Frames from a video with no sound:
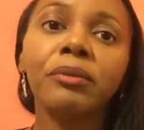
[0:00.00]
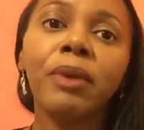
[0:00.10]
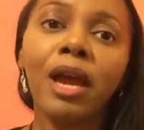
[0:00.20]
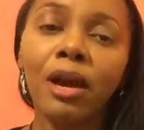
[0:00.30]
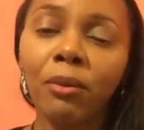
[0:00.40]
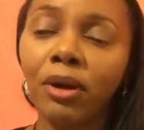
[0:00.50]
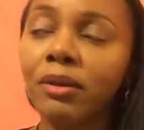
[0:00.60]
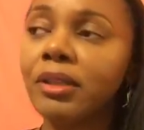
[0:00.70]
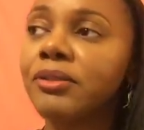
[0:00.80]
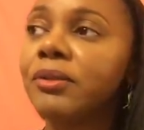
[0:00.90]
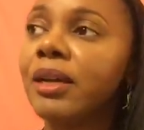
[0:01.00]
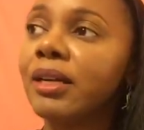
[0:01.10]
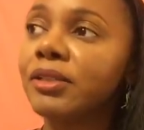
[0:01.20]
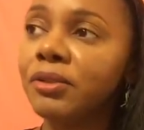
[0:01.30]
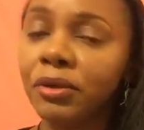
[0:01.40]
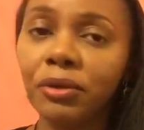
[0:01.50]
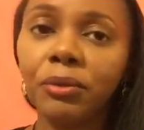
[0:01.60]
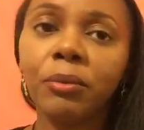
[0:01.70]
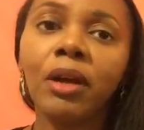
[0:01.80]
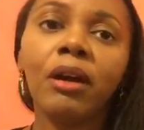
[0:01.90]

powwow that you guys know